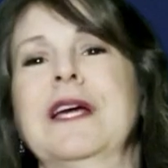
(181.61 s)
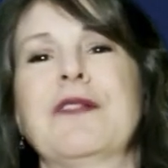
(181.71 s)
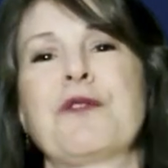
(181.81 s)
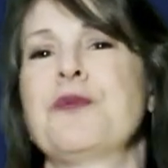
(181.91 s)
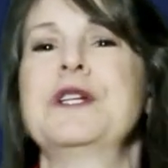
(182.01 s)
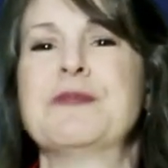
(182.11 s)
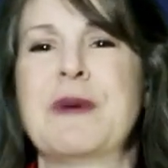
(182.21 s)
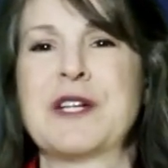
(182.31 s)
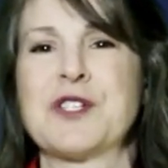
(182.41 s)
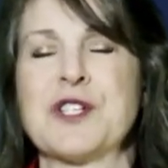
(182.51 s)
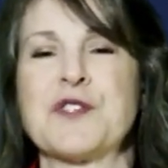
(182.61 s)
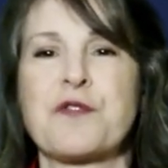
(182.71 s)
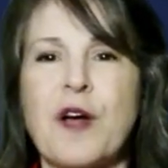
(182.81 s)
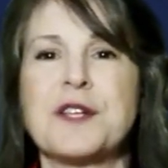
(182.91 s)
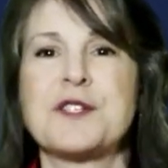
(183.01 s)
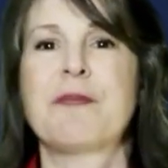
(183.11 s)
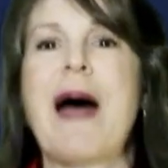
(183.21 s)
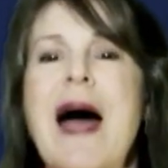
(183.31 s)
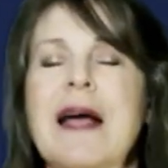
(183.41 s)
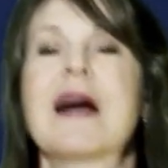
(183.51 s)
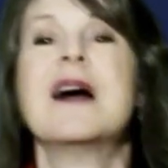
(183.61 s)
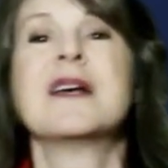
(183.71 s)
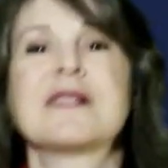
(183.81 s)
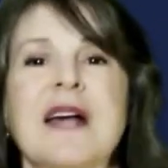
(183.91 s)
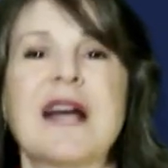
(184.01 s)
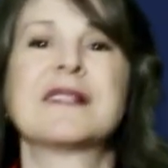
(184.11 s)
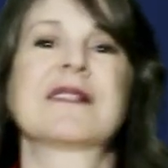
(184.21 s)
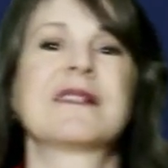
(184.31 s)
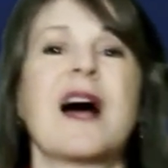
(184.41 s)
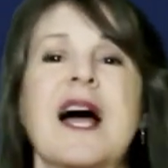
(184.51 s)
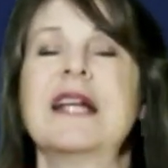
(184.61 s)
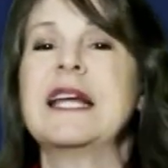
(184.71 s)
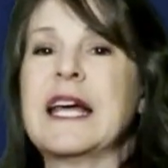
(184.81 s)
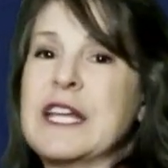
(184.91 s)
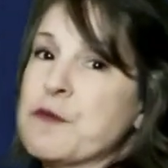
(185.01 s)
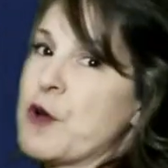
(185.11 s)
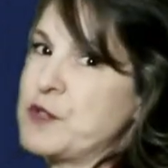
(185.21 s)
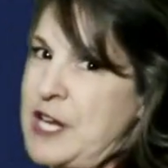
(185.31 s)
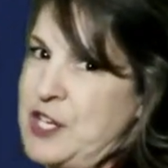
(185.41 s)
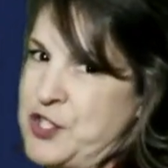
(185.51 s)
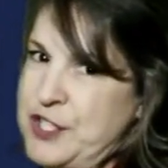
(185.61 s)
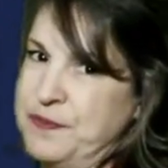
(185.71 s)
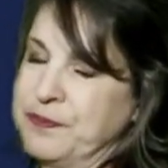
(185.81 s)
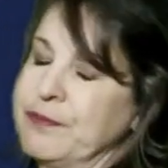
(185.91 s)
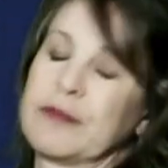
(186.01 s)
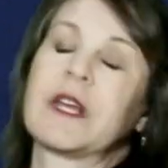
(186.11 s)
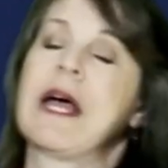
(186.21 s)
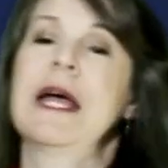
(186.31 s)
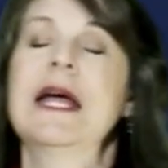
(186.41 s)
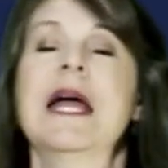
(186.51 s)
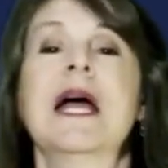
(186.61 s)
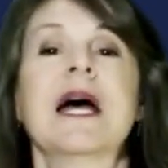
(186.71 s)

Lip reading: 3 dimensions, front to back, side to side, and in rotation, okay?